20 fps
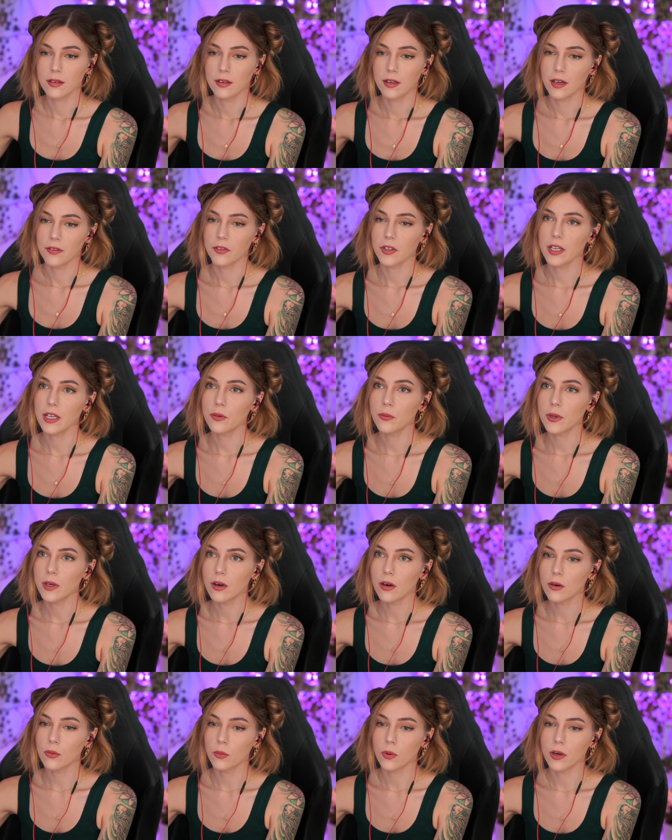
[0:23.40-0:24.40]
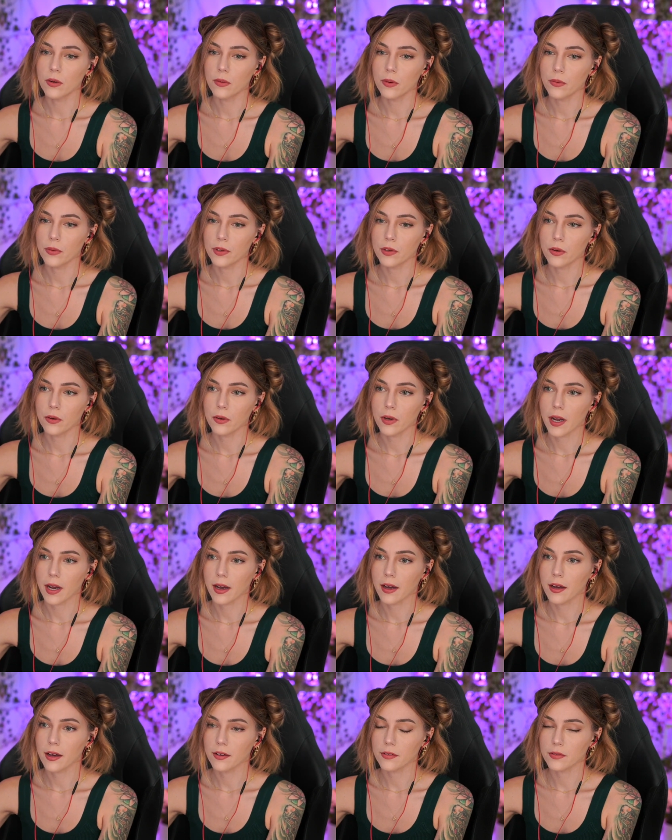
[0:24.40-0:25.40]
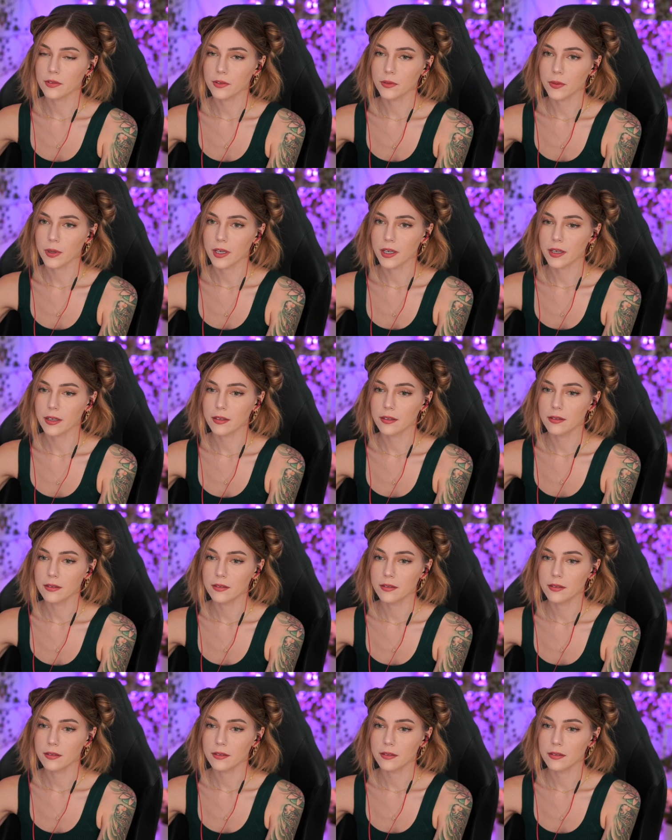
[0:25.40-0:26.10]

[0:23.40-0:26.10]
I feel like we all want what we don't have in a way.